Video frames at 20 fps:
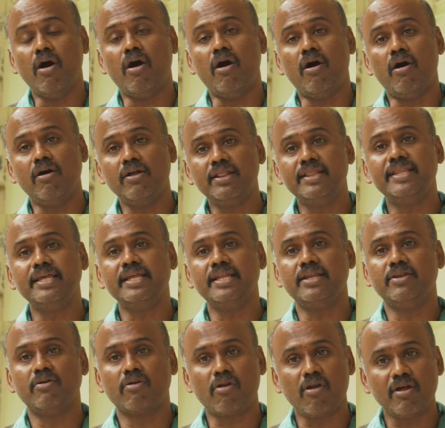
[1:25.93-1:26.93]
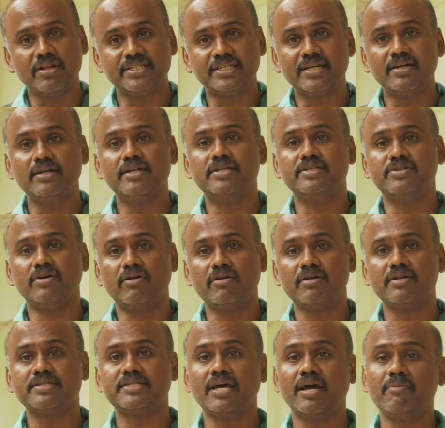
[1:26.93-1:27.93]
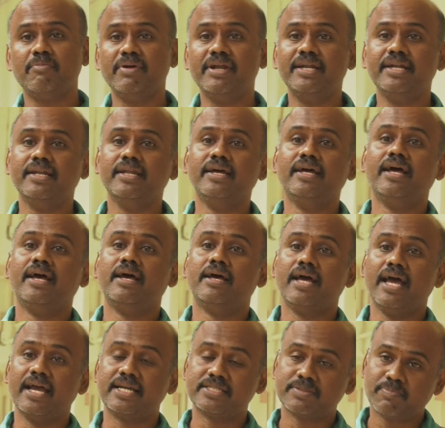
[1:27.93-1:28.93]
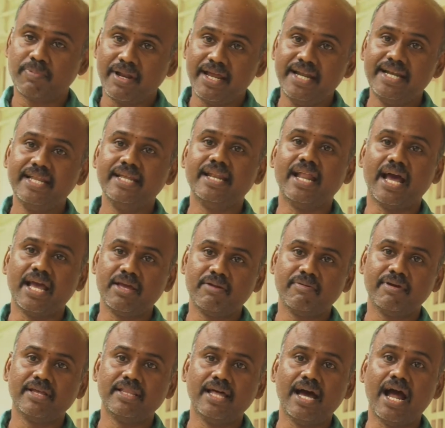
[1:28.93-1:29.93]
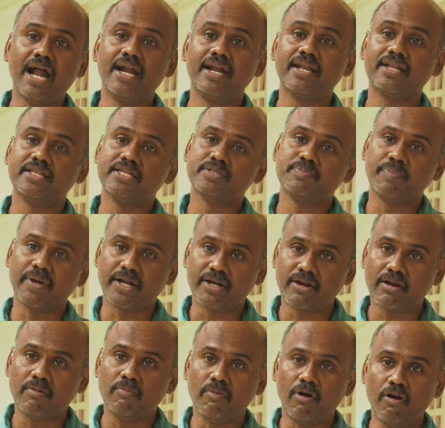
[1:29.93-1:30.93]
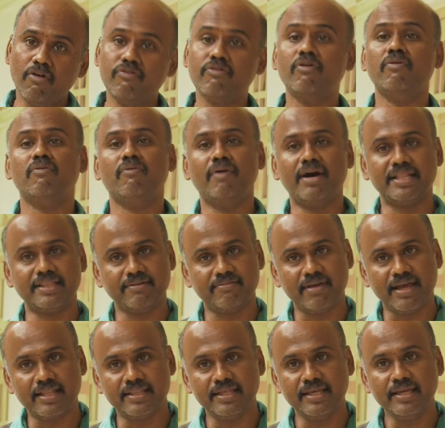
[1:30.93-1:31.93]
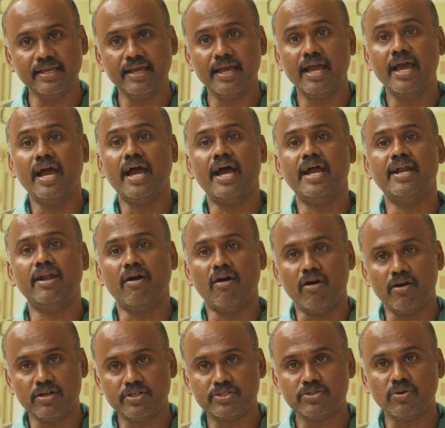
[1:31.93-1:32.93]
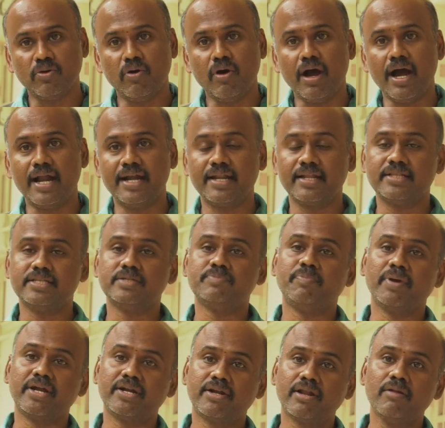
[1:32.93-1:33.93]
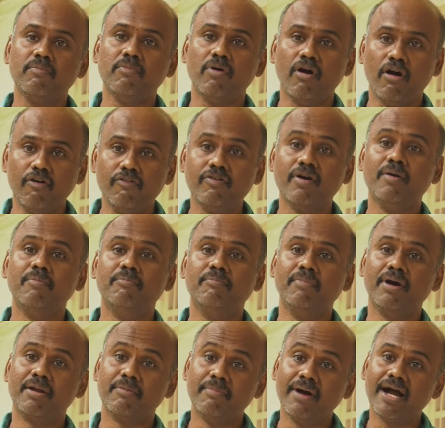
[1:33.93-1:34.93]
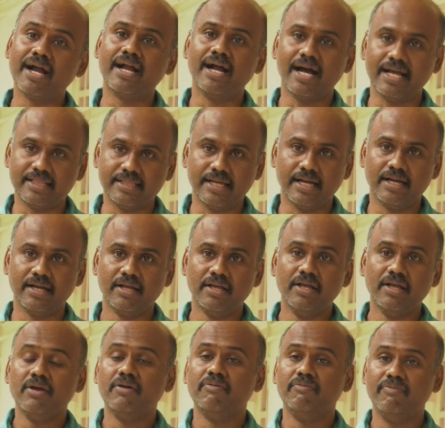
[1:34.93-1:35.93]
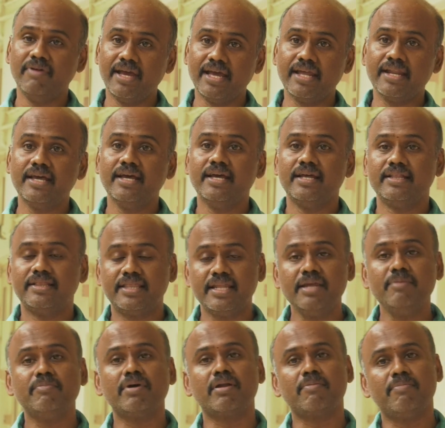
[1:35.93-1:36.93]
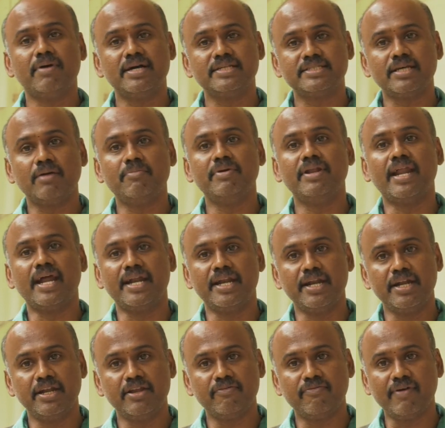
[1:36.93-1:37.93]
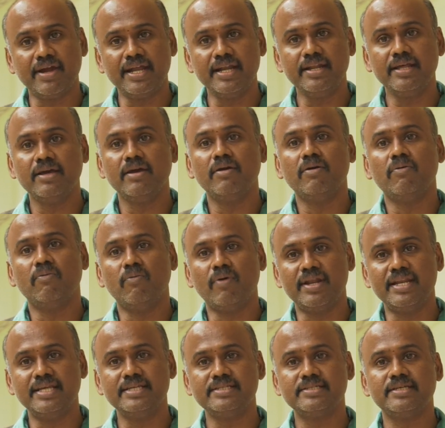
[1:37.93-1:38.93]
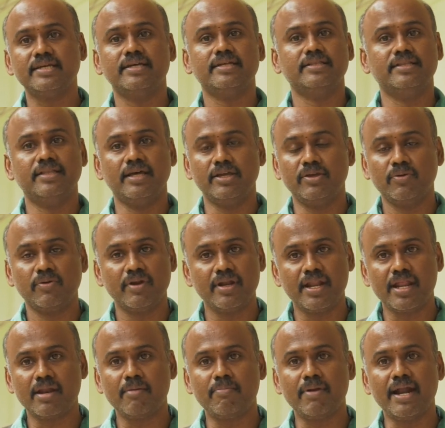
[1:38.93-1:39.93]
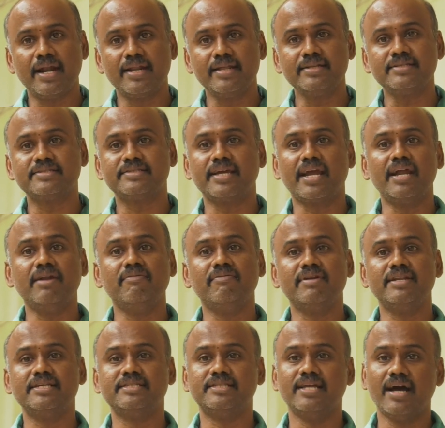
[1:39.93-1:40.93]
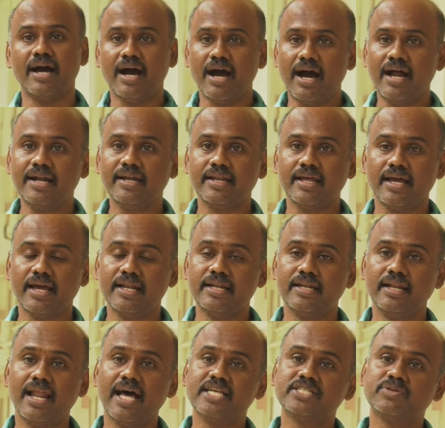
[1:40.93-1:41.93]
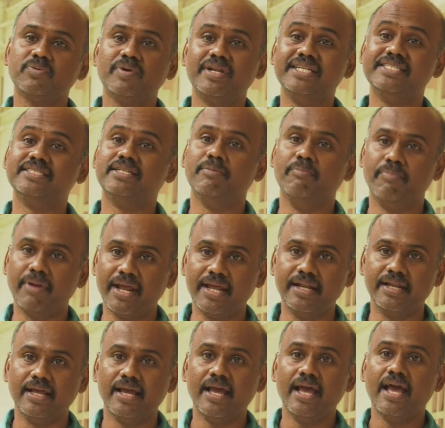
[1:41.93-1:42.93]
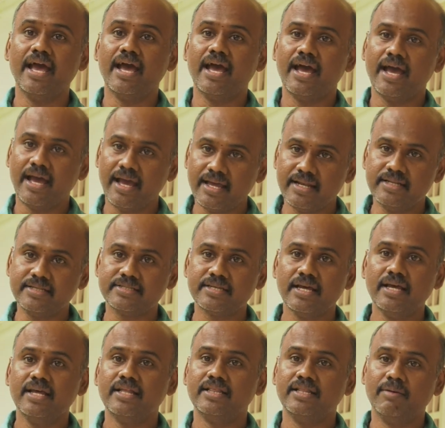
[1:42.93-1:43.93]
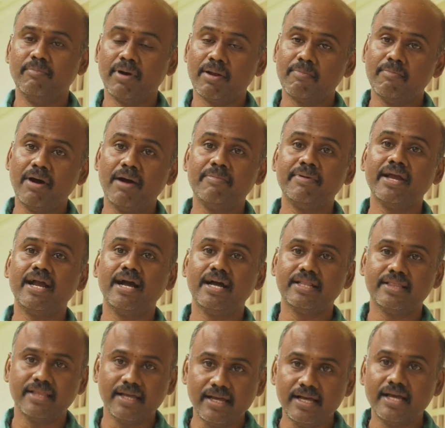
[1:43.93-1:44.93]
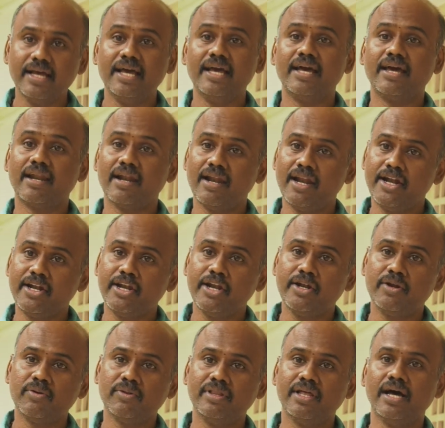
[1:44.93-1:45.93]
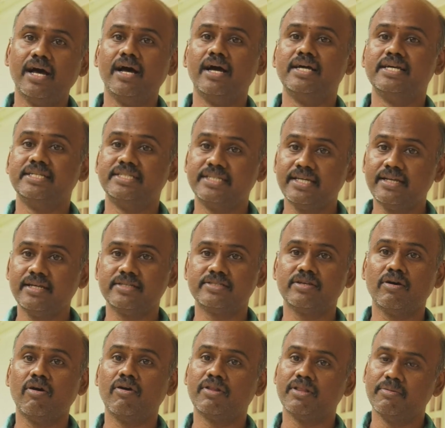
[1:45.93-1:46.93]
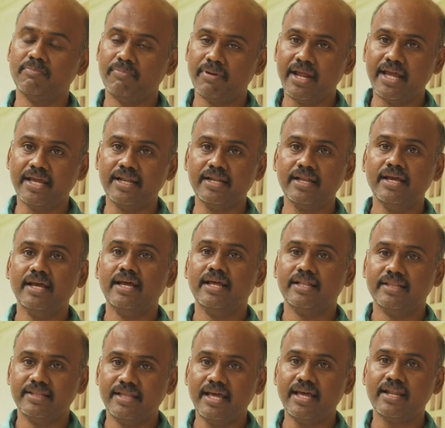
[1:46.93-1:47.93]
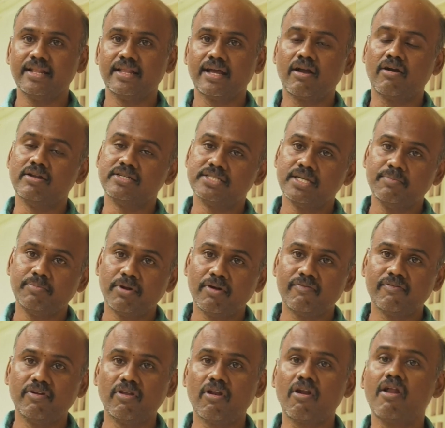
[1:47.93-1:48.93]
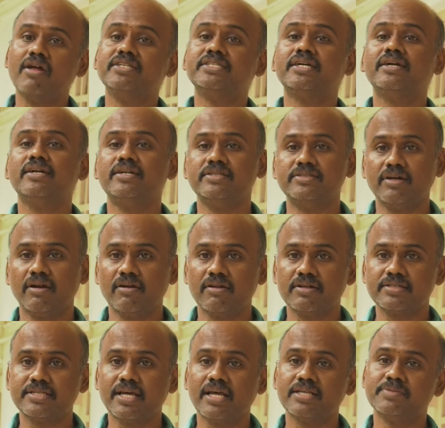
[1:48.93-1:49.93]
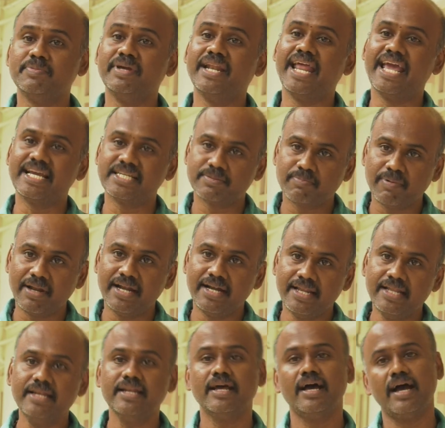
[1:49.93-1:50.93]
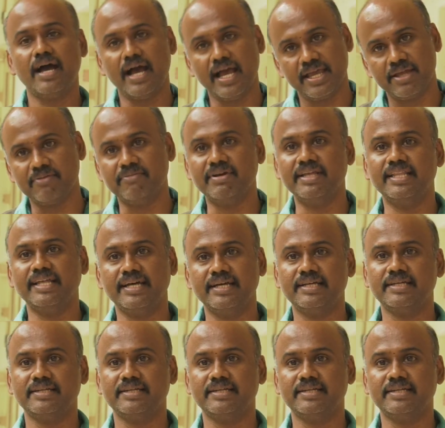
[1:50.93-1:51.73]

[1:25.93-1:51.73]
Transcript: all the neurological disorders have been explained in Ayurveda under the spectrum of Vatavyadhi and also under the spectrum of Marmagata where three Marmas have been identified. One is the urinary bladder, second one is the heart and last one is the brain. Hence the Marmabhigata related to the Shiras or the brain there the concept of neurological disorders has been explained in Ayurveda.